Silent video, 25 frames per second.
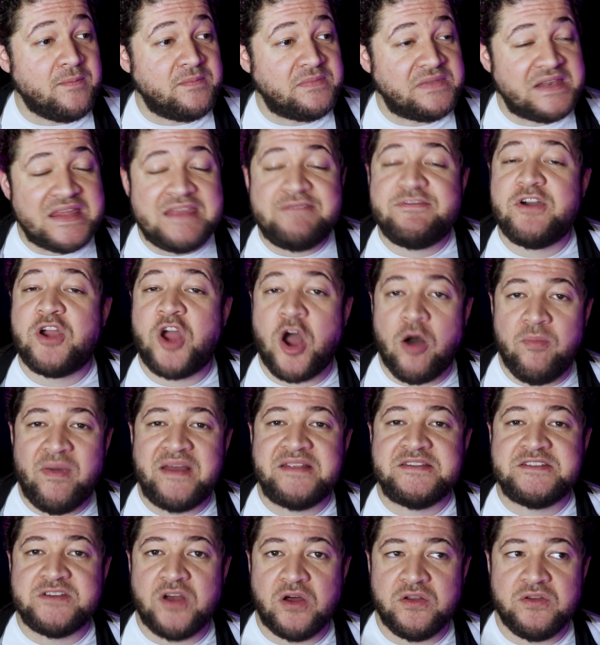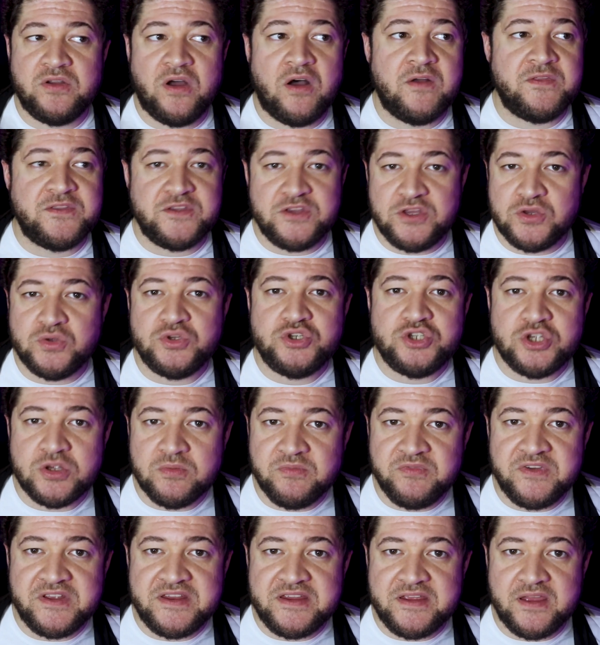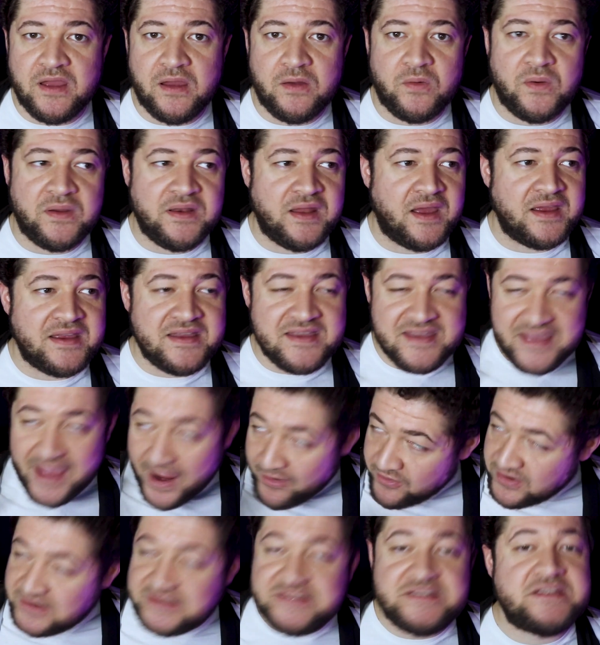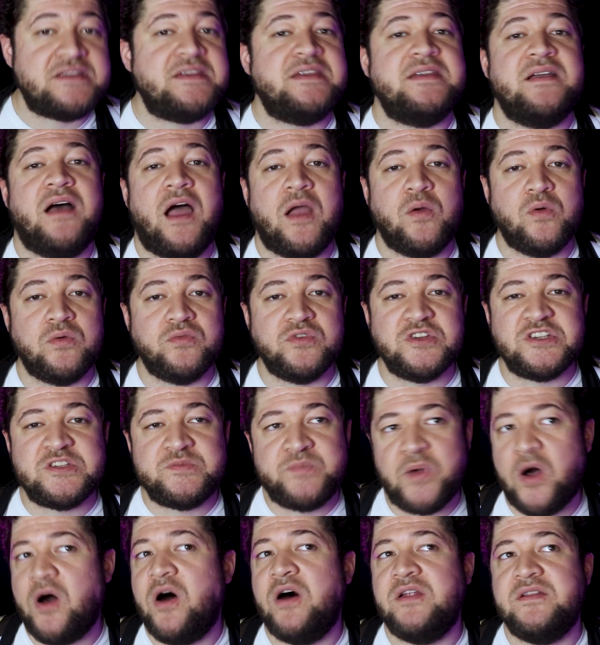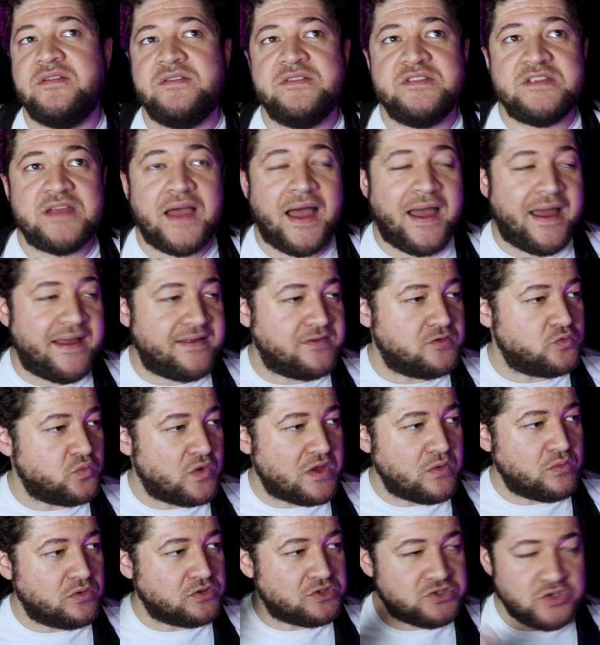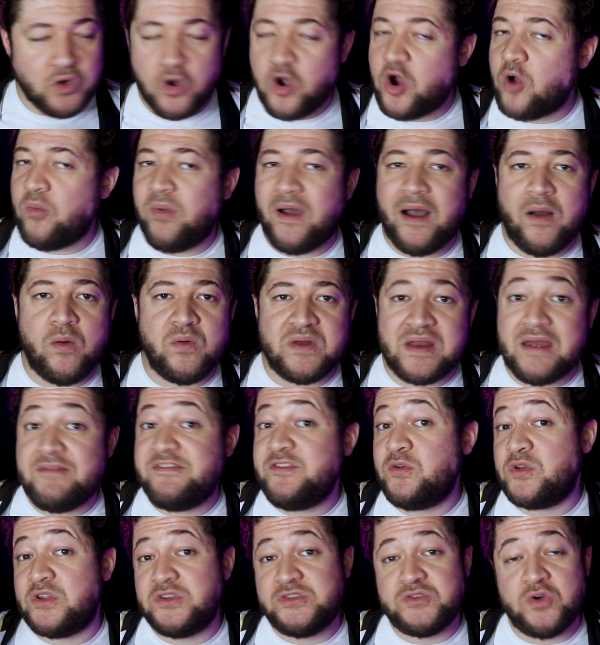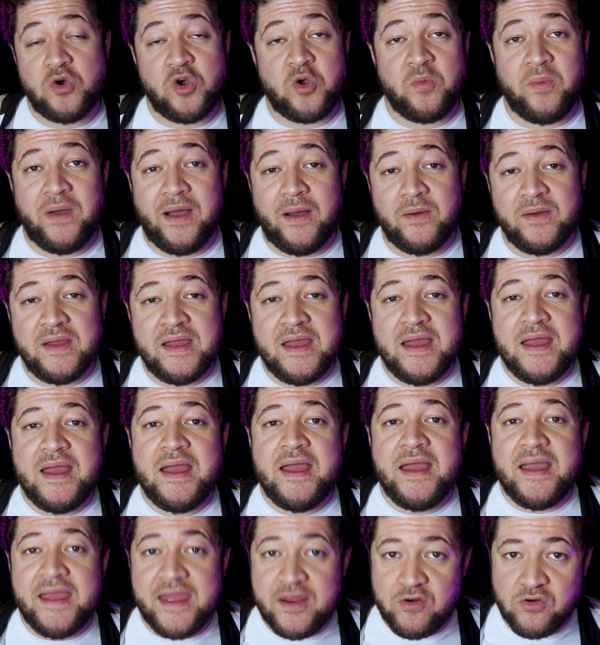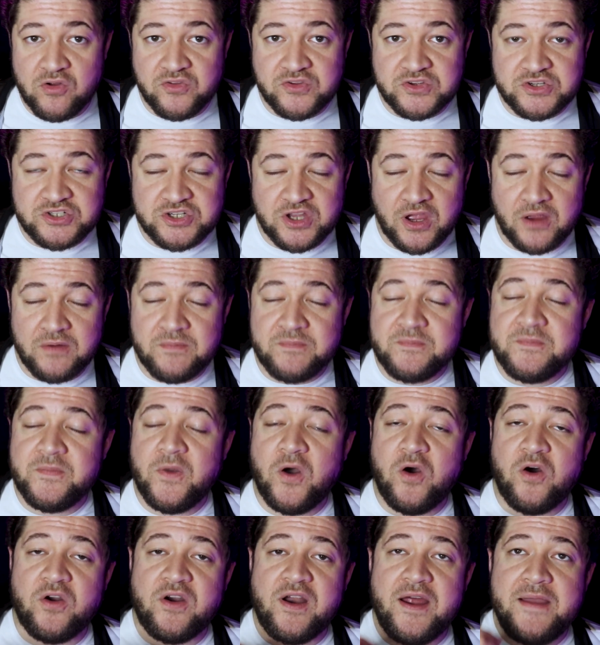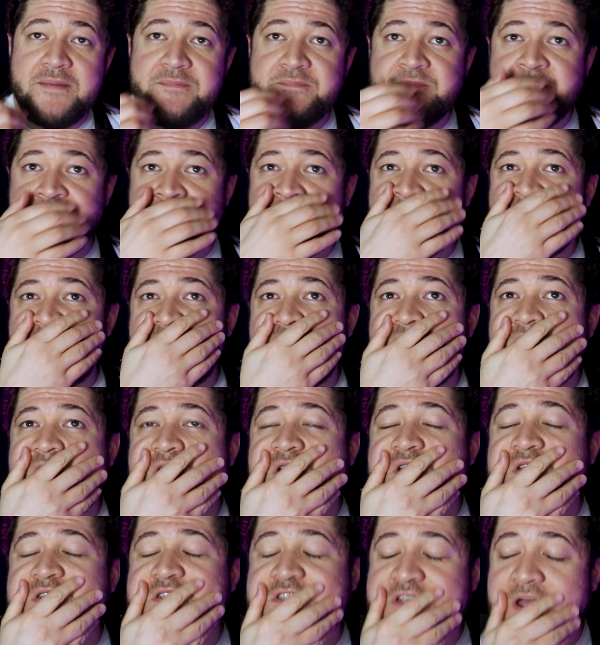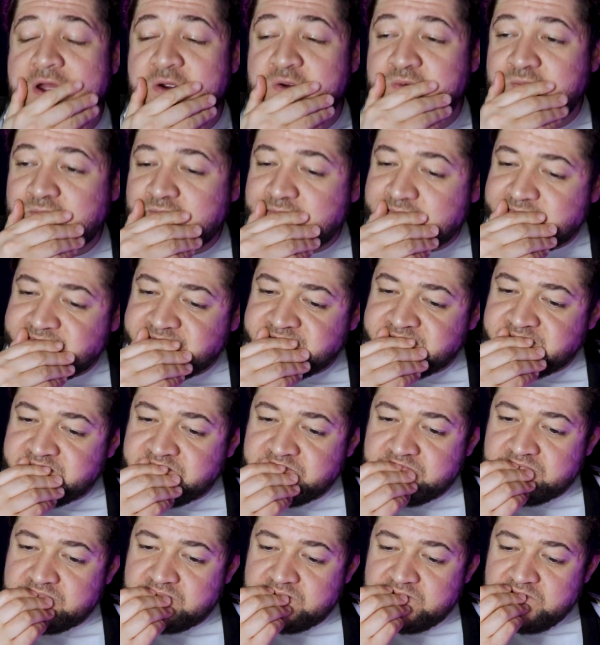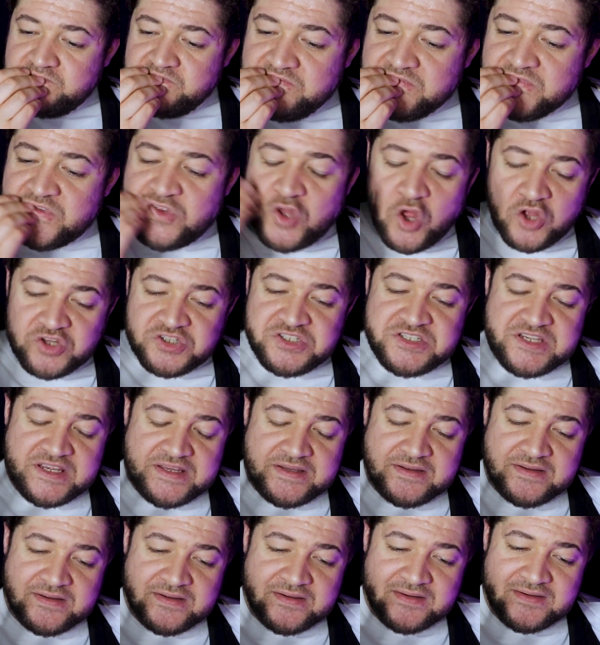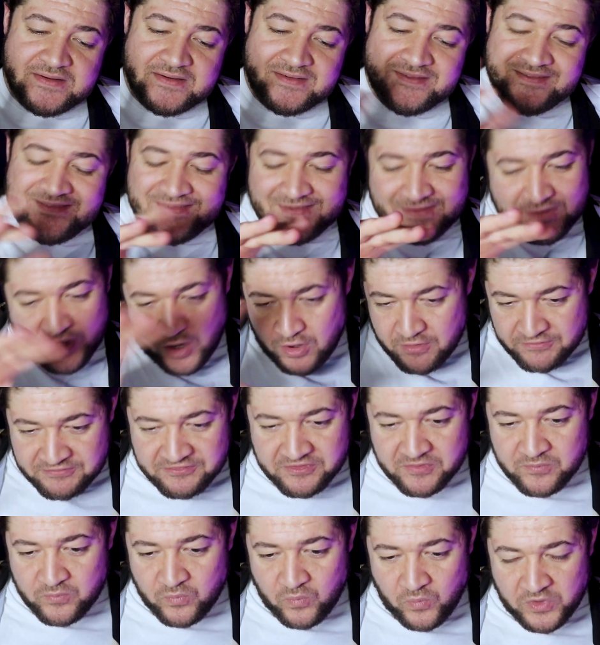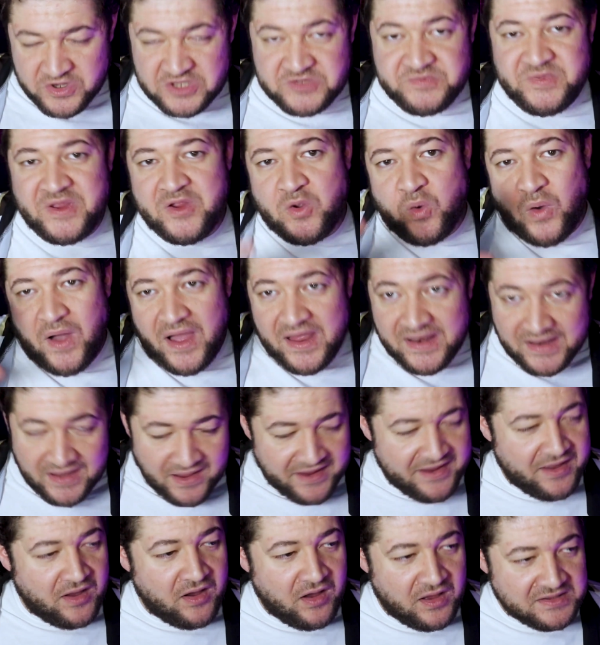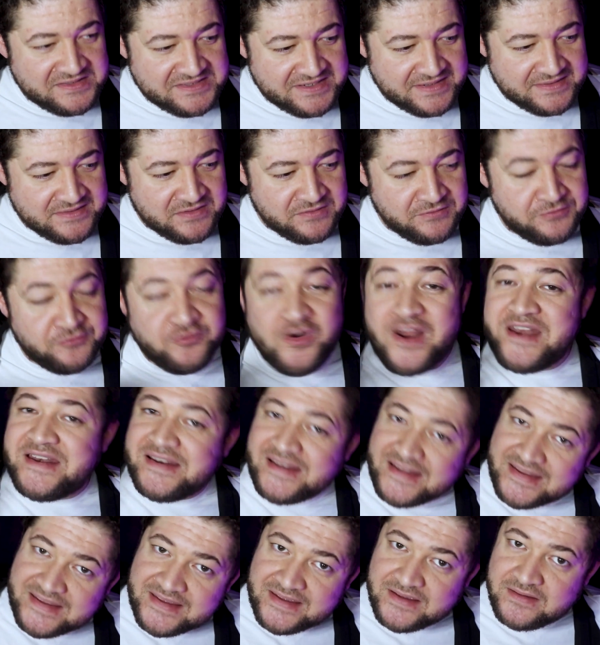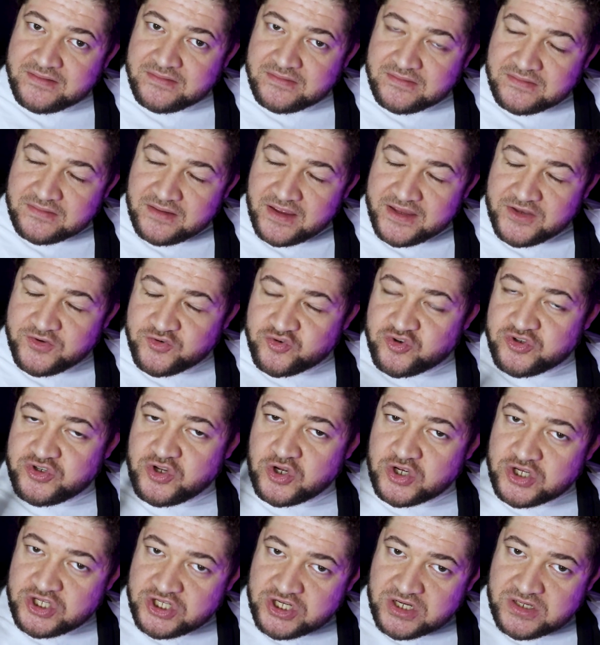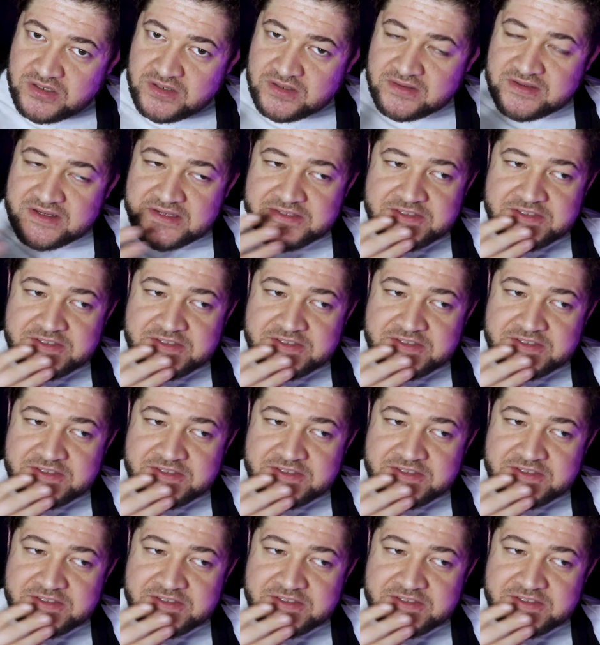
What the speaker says: leave a comment on the YouTube video, and I guarantee I will respond, and we will talk about whatever you want to talk about here on the show. All right? So, not to go from what has been quite a light-hearted and friendly introduction and